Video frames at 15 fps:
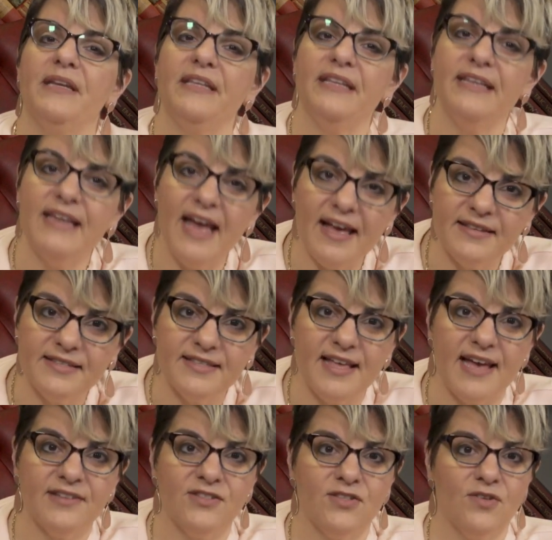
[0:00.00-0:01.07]
and yes,
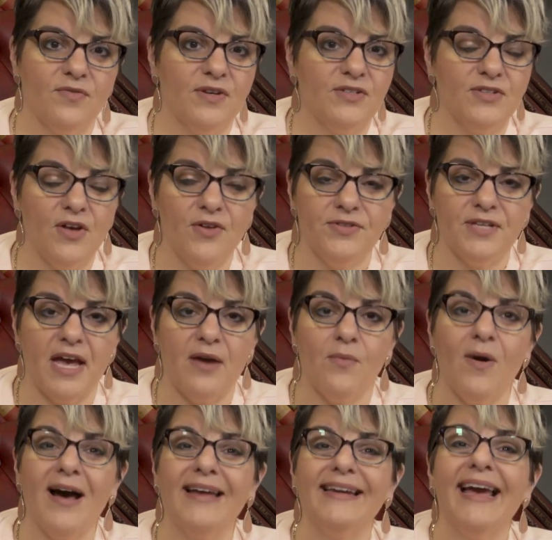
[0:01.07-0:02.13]
that's the result I
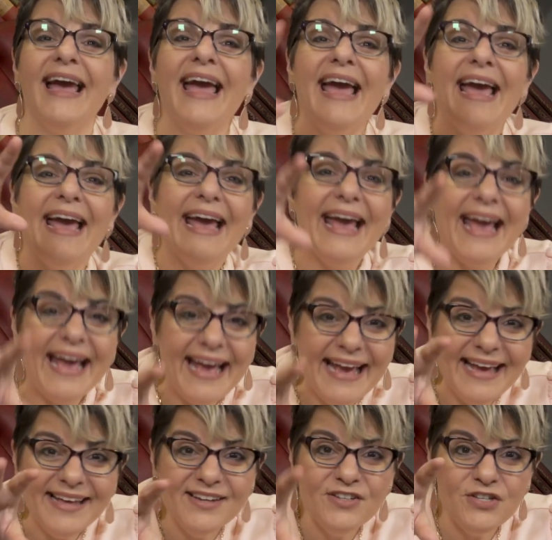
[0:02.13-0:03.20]
want,
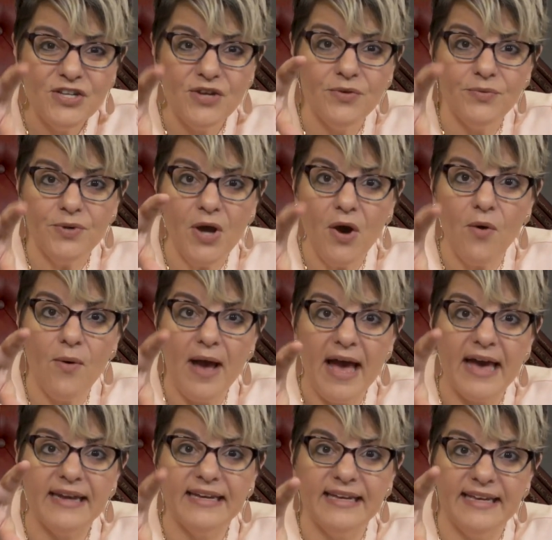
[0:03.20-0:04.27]
and you know
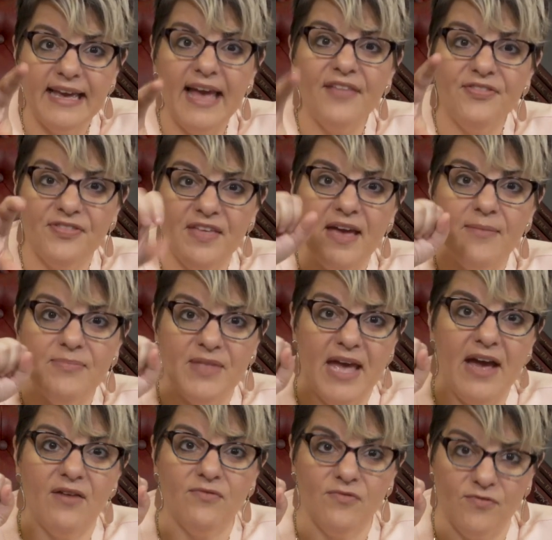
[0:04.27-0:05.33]
how to get them
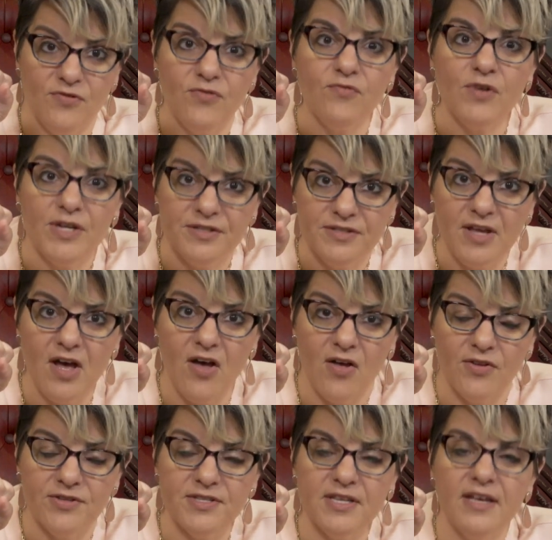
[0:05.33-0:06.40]
that
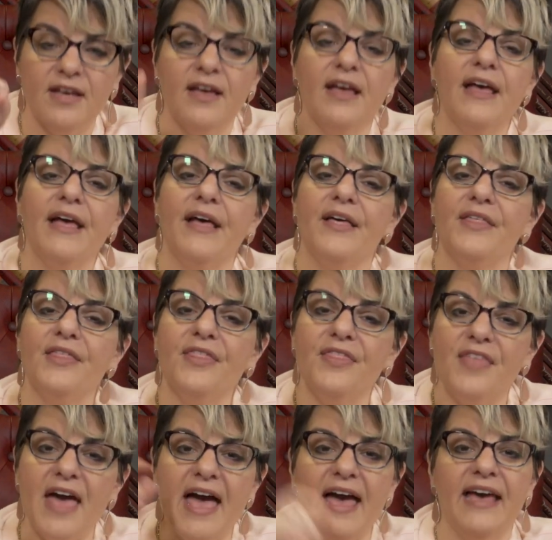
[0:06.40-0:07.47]
result,
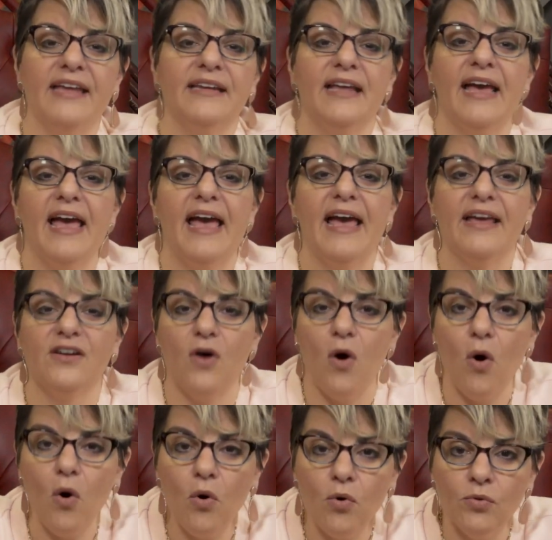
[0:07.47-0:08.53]
then and
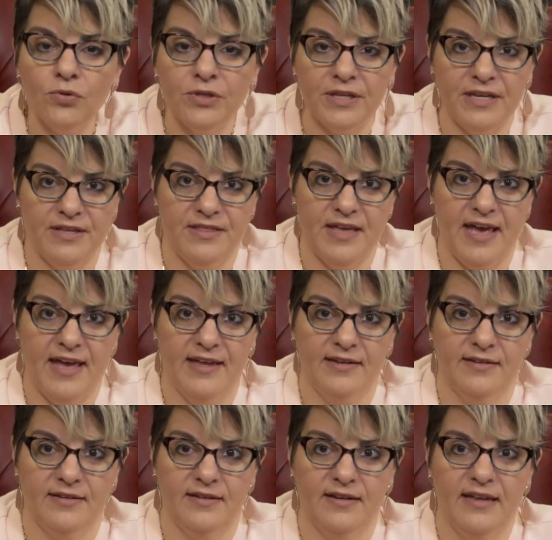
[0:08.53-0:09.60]
only
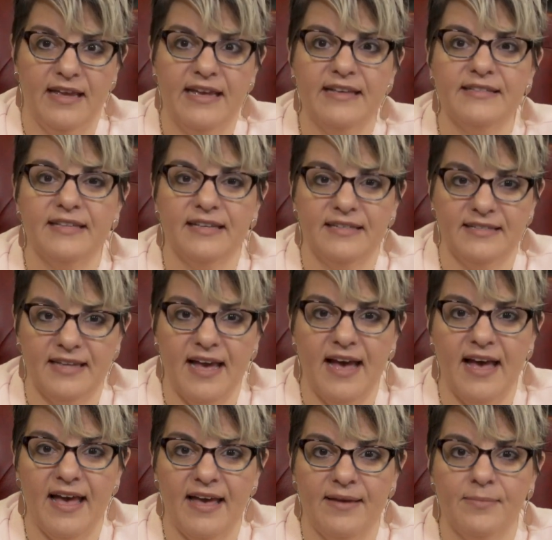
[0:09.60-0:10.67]
then is it
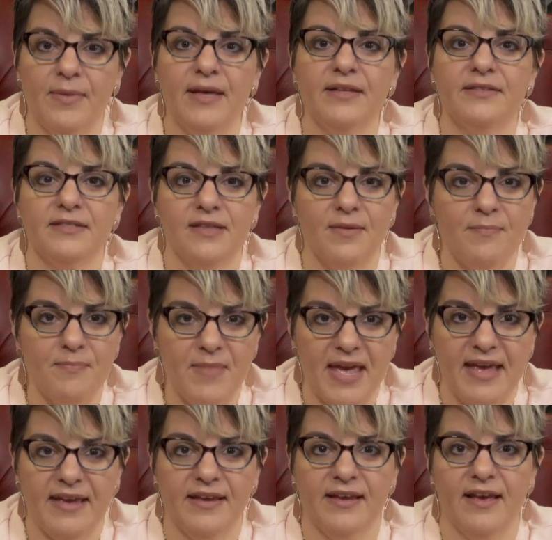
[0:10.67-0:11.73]
time to
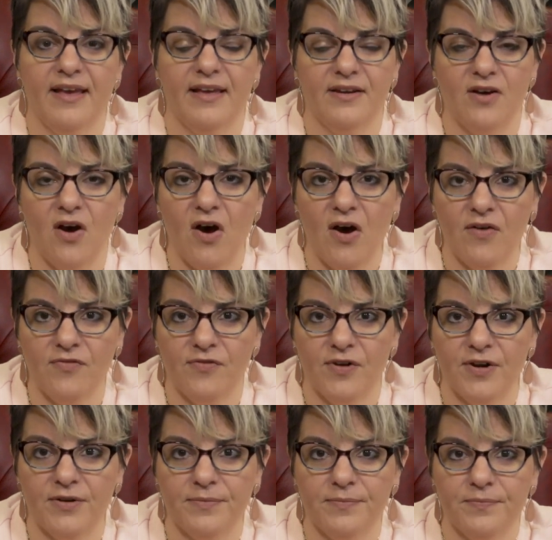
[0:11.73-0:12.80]
make an
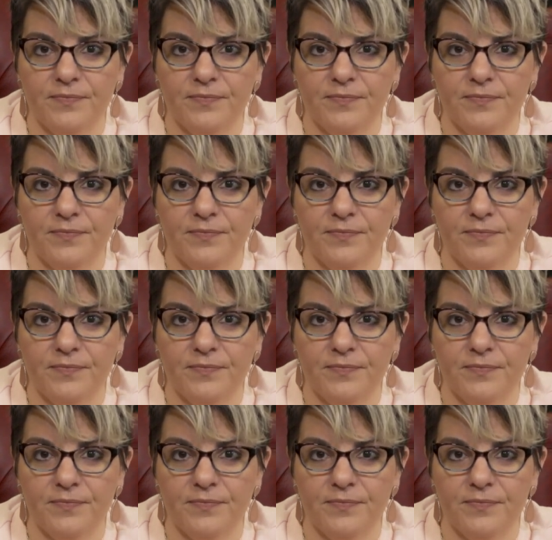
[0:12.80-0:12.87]
offer.